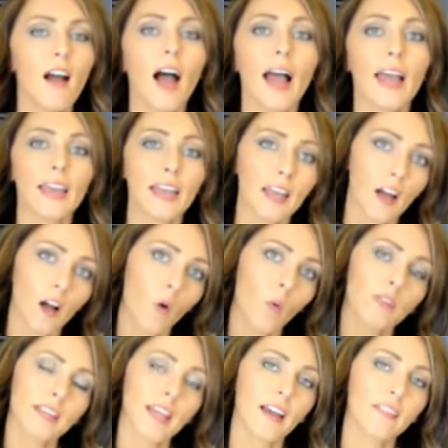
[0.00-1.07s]
I
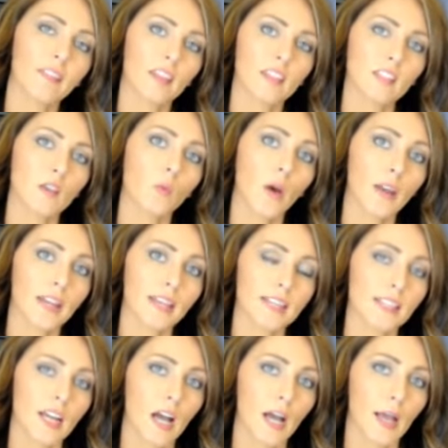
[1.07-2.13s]
only add things in one at a
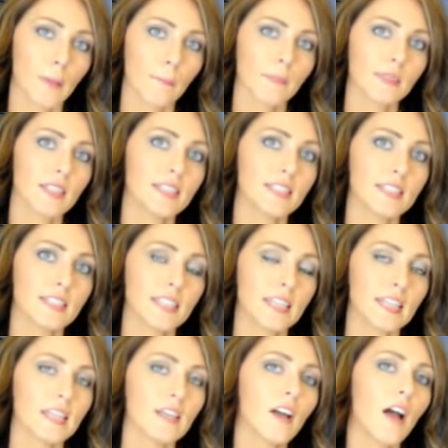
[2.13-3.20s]
time to
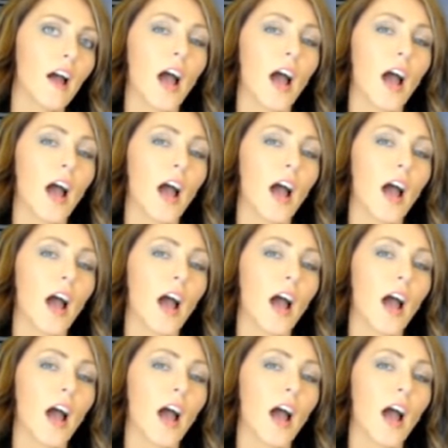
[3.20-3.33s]
see